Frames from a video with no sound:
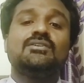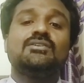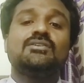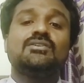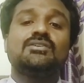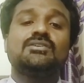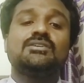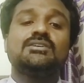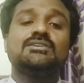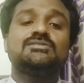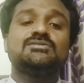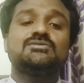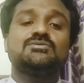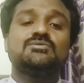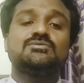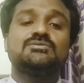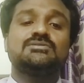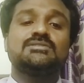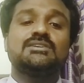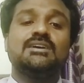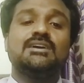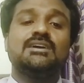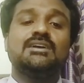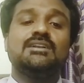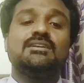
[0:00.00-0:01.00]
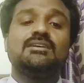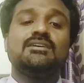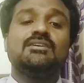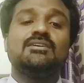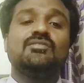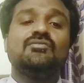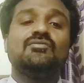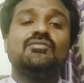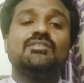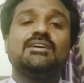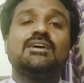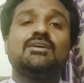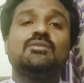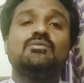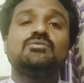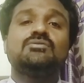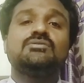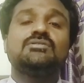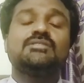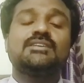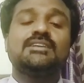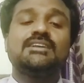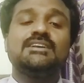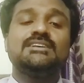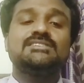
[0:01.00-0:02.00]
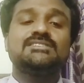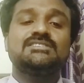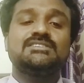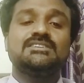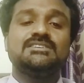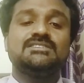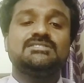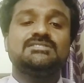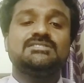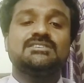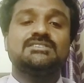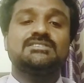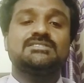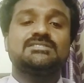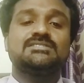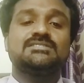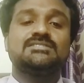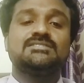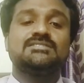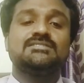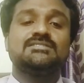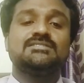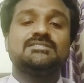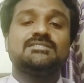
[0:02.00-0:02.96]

returns to scale, we have three stages.